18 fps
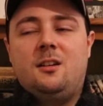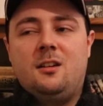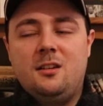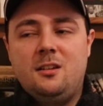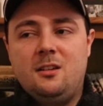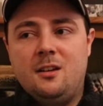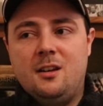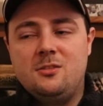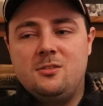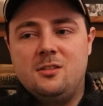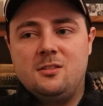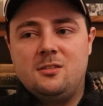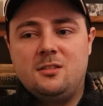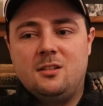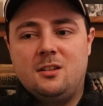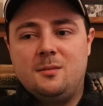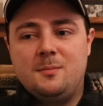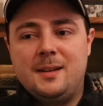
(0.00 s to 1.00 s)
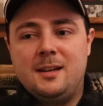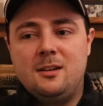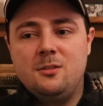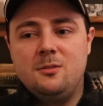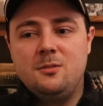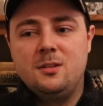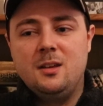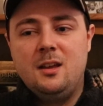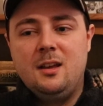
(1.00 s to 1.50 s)
You know, just and
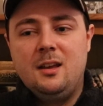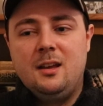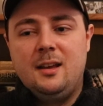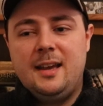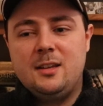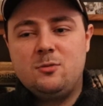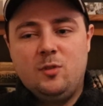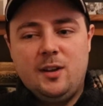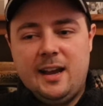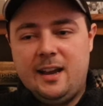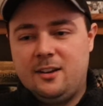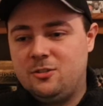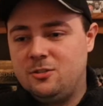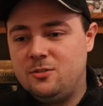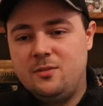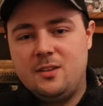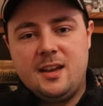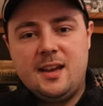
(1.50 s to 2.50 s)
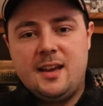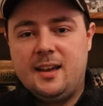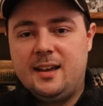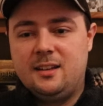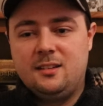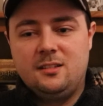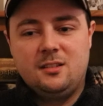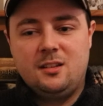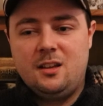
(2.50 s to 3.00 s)
Luke, his reaction there,
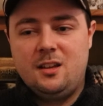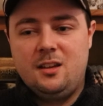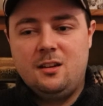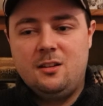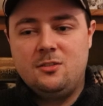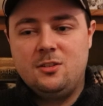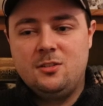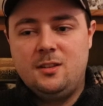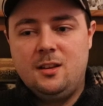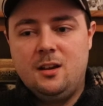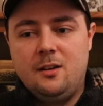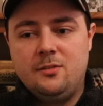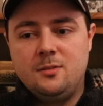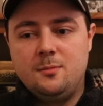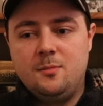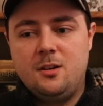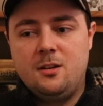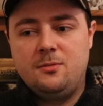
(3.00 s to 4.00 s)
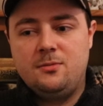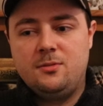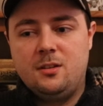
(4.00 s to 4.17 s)
and you know, just the aftermath.